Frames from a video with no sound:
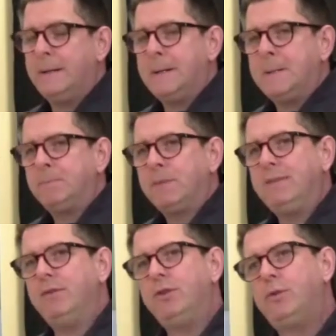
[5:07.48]

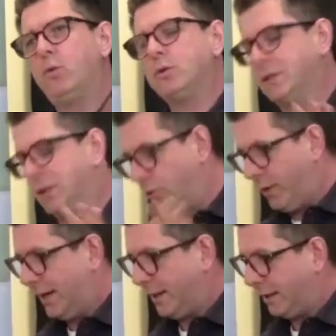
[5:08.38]
even those
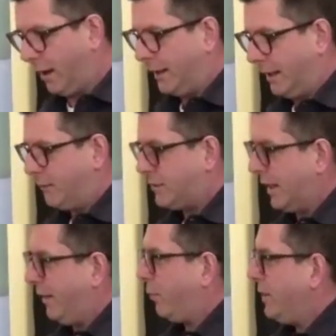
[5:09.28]
great lives,
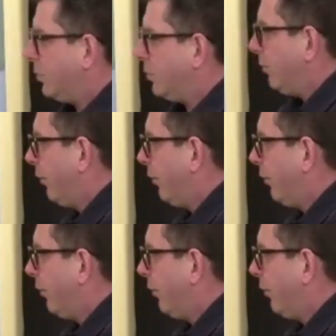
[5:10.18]
if we don't know